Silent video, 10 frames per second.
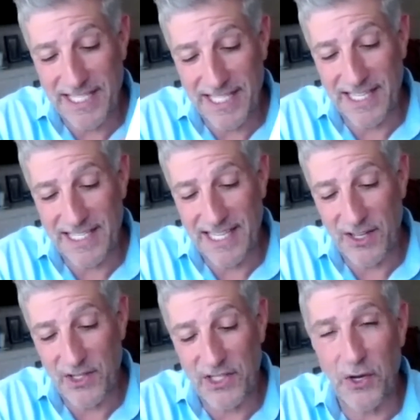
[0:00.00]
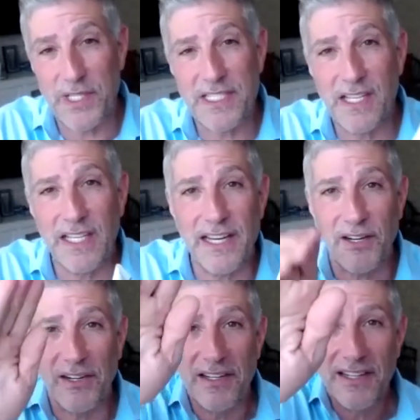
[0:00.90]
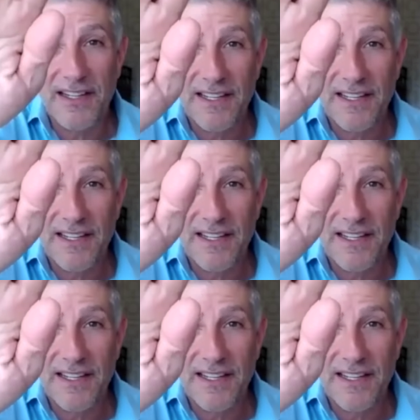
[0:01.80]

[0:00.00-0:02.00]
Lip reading: skin cells. So it's clear.